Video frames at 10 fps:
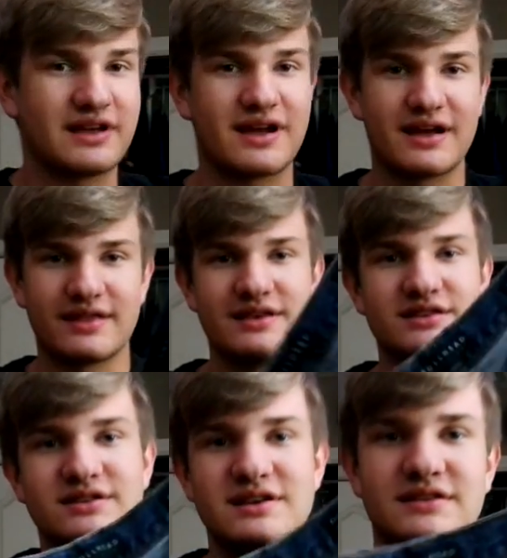Like I got
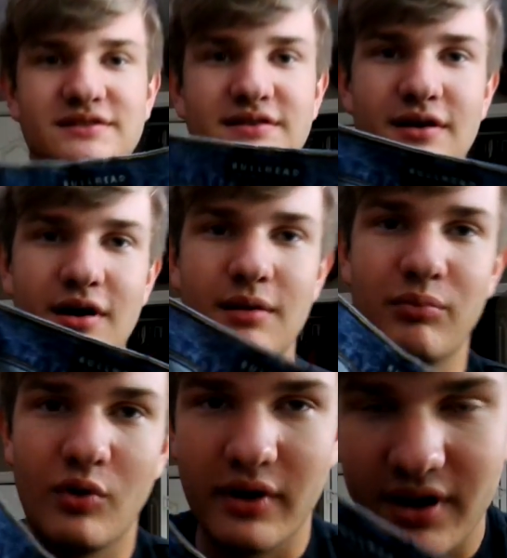these jeans, uh,
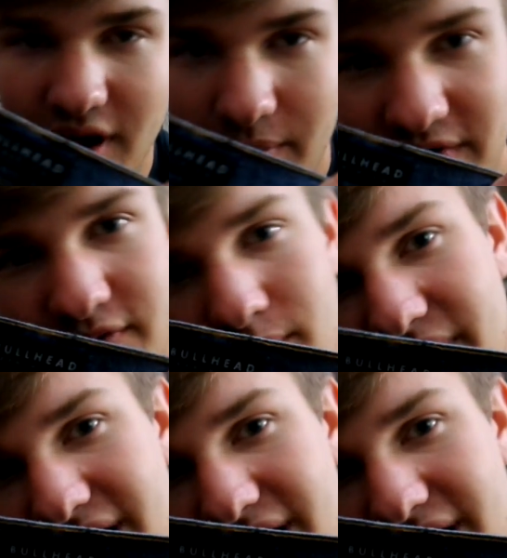Bullhead Company from